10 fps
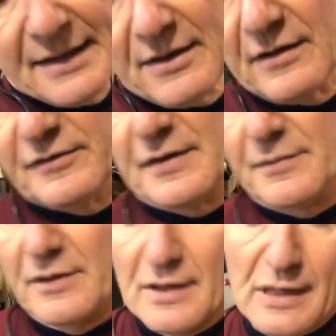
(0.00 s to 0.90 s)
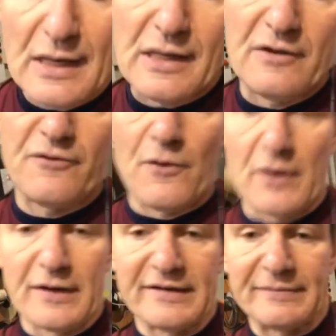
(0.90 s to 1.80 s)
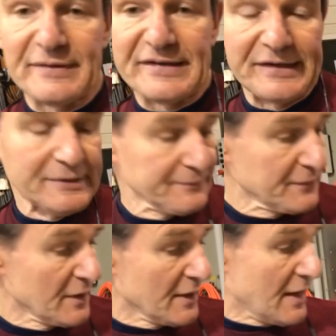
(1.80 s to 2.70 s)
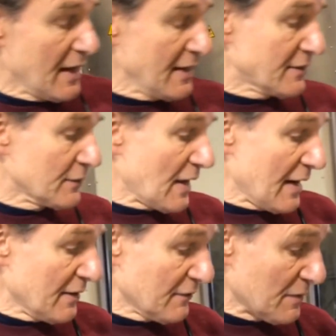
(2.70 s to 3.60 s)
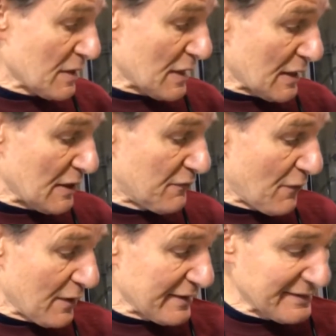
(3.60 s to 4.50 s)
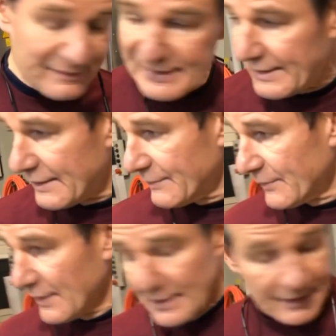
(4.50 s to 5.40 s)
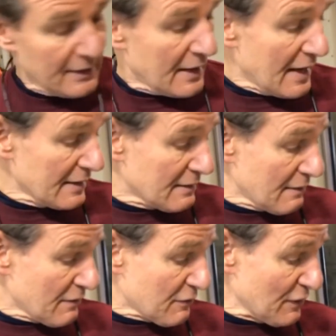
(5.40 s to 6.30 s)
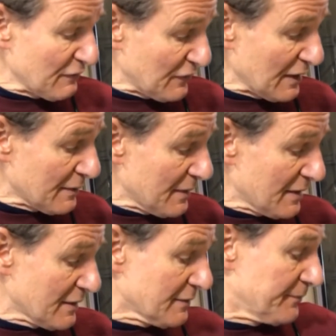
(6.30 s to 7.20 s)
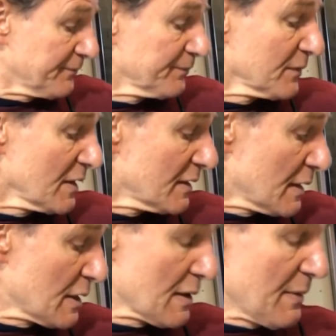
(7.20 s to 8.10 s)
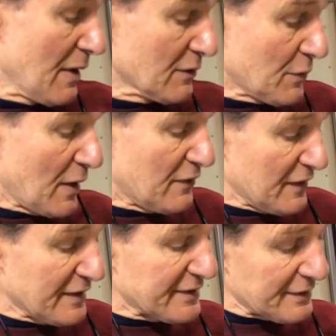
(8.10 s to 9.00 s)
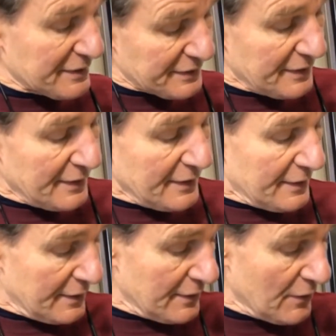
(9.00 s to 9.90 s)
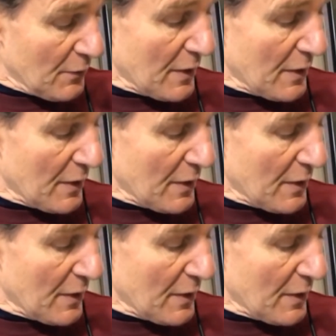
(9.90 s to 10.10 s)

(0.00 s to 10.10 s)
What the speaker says: of them on a 64-inch machine, 8 to 9 on a 64-inch machine. At 3 feet a minute, this is about 12 inches, you will